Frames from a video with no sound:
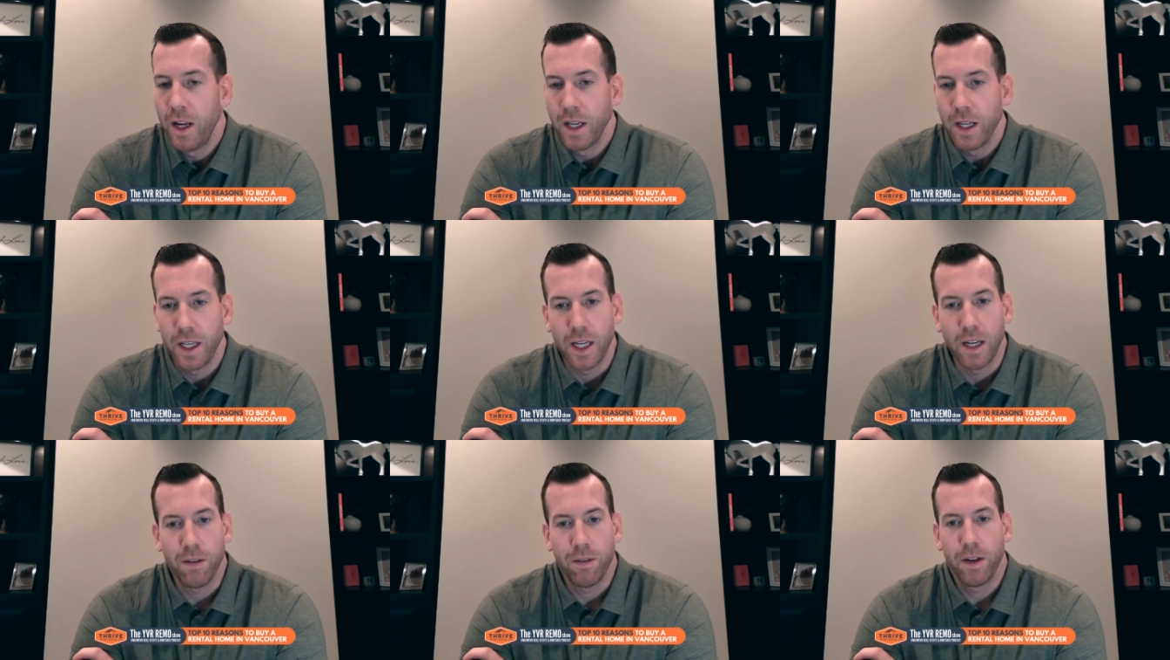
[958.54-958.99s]

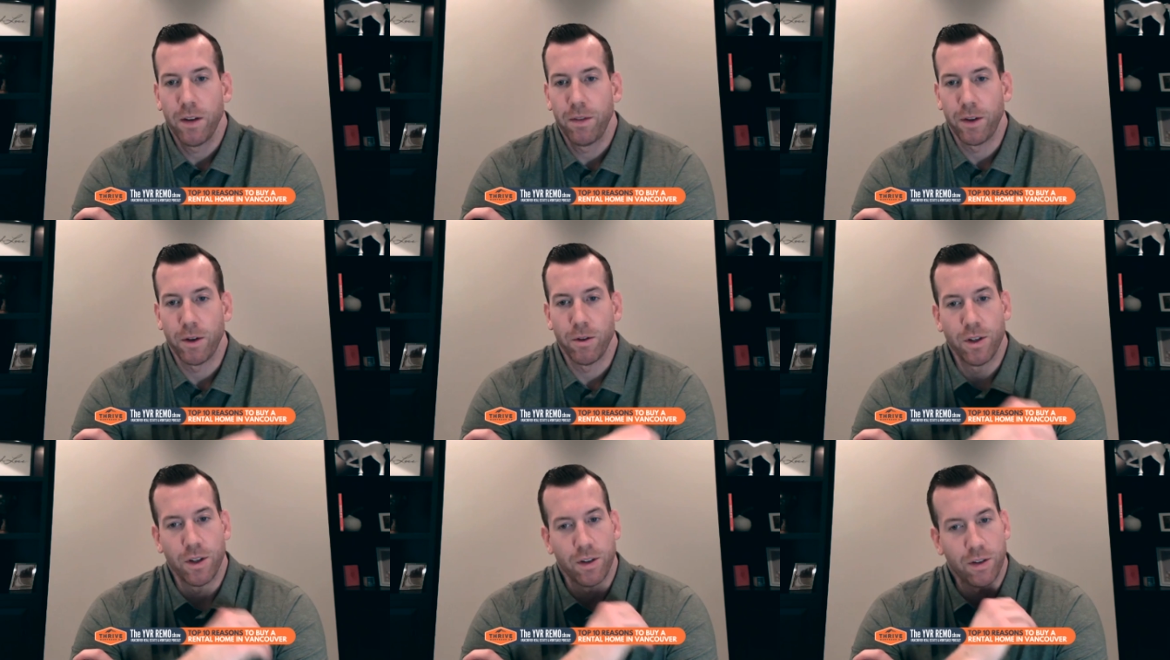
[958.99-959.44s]
even if
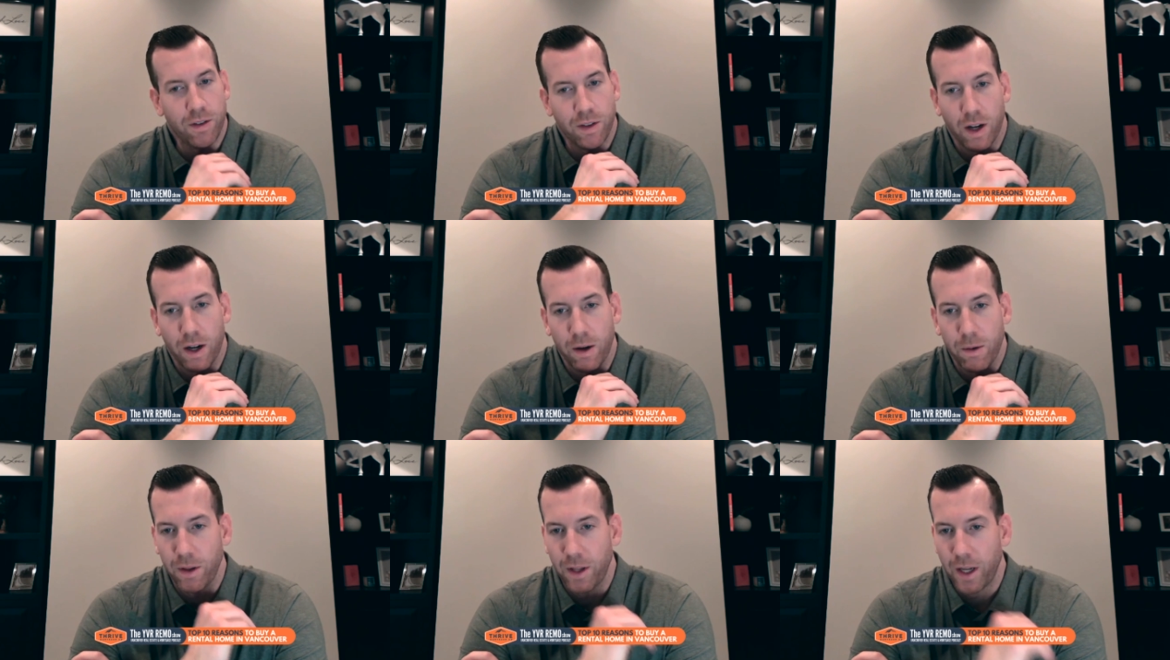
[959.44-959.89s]
you just
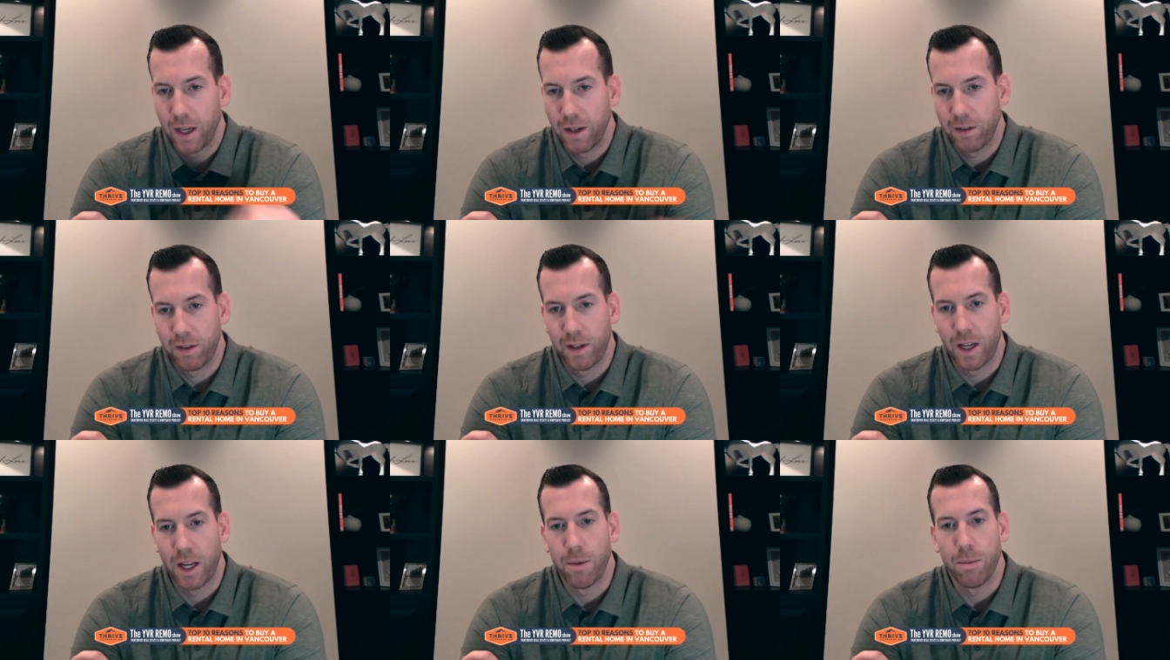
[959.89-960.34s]
stuck with that
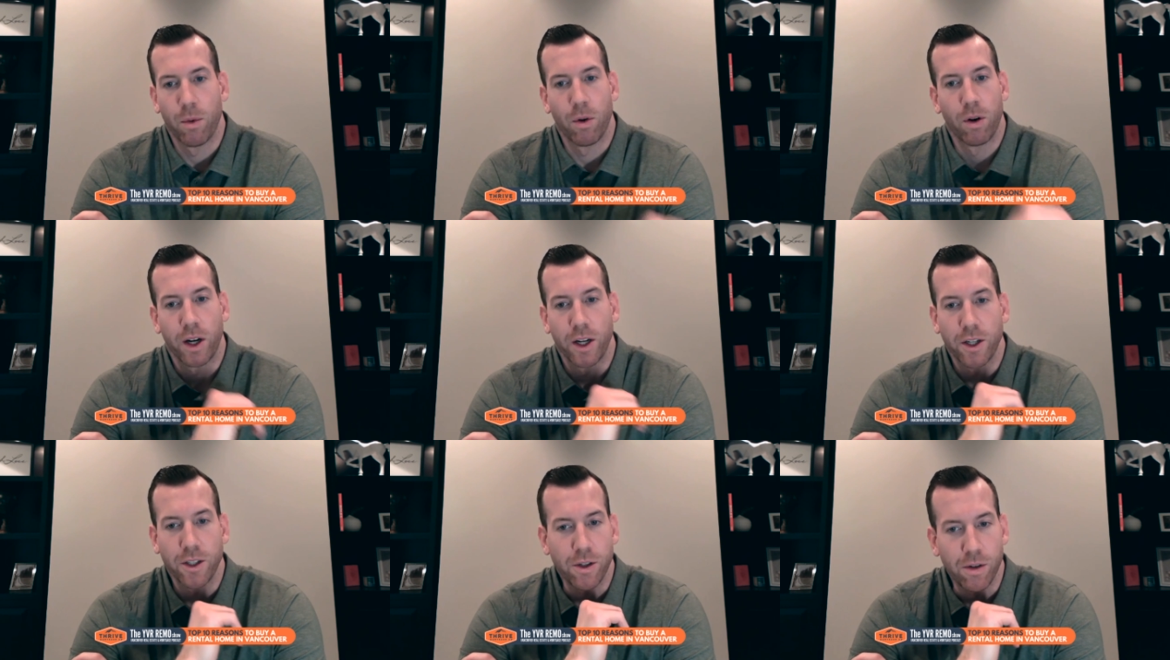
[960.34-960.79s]
same
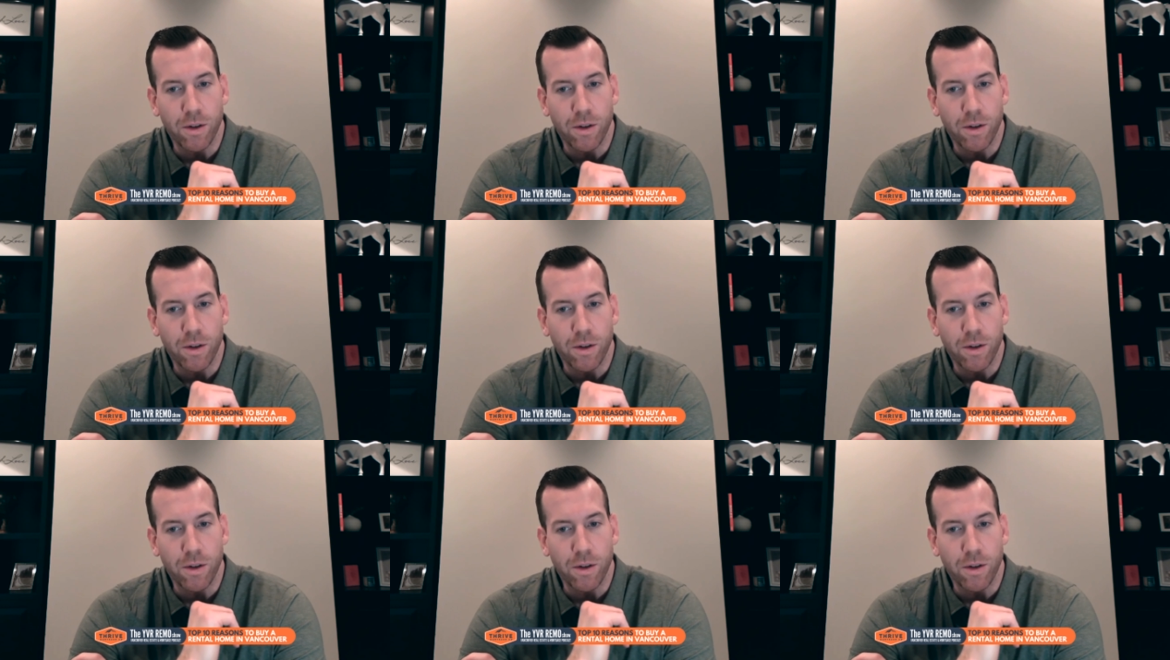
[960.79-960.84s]
mortgage, you